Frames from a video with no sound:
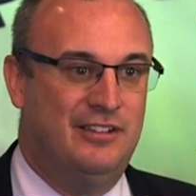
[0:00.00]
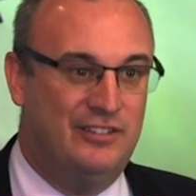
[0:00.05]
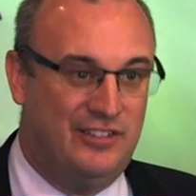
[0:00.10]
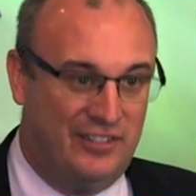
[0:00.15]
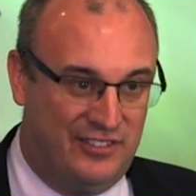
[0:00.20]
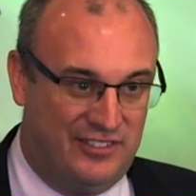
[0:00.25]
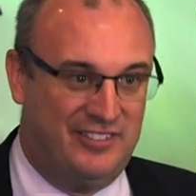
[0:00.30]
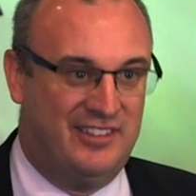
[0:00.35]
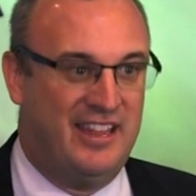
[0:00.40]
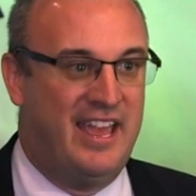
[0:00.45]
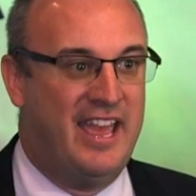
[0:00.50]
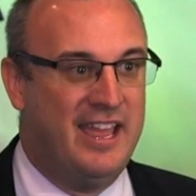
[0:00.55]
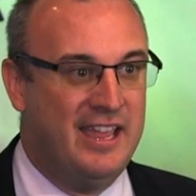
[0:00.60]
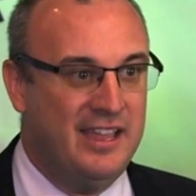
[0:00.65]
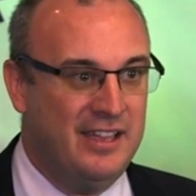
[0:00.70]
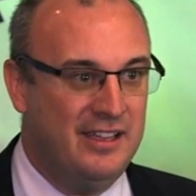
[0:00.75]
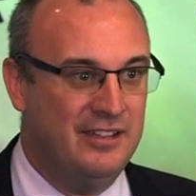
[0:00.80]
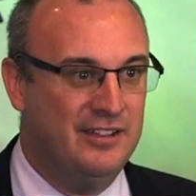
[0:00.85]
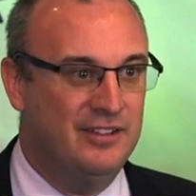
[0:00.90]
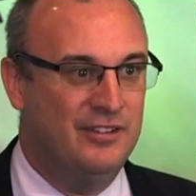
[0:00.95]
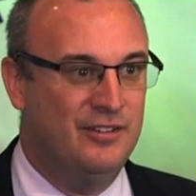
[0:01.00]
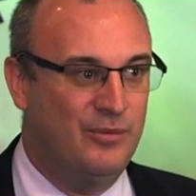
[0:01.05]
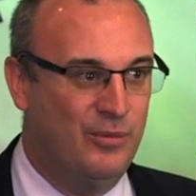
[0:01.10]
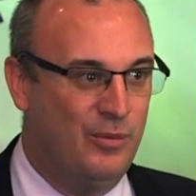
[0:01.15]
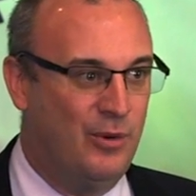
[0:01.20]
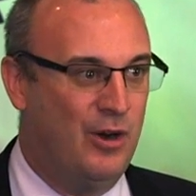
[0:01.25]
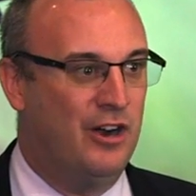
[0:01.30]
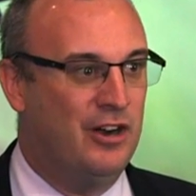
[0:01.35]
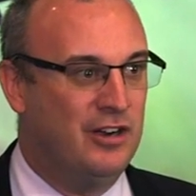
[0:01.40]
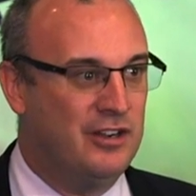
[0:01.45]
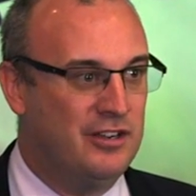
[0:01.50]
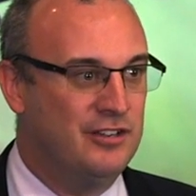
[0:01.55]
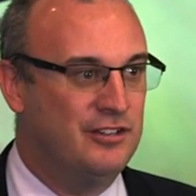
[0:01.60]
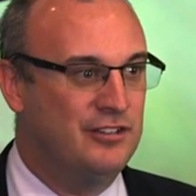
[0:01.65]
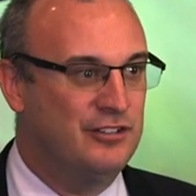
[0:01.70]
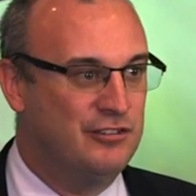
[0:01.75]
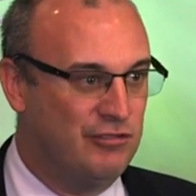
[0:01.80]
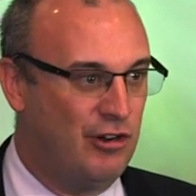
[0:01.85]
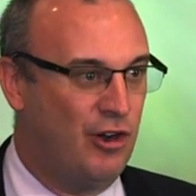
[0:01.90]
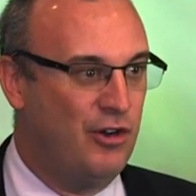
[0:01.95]
to stay, work,
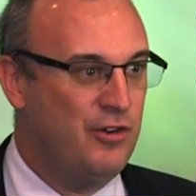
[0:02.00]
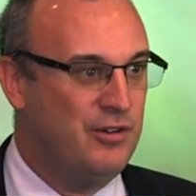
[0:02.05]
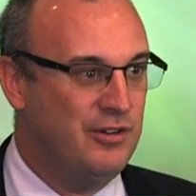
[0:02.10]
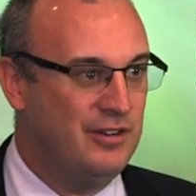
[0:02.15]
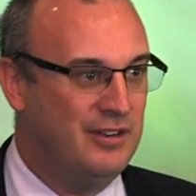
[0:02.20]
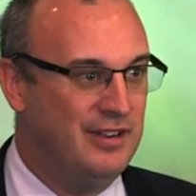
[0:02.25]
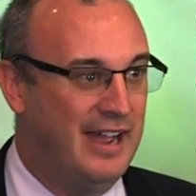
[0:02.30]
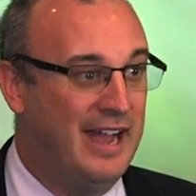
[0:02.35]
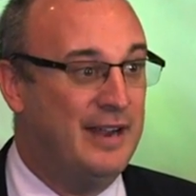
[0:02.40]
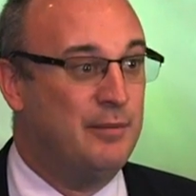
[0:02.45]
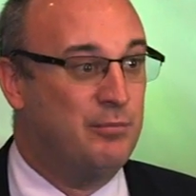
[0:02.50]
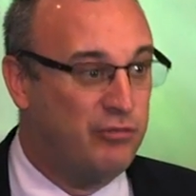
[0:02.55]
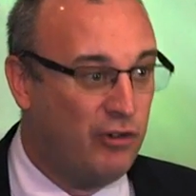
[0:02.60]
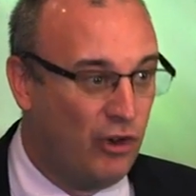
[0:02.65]
grow, and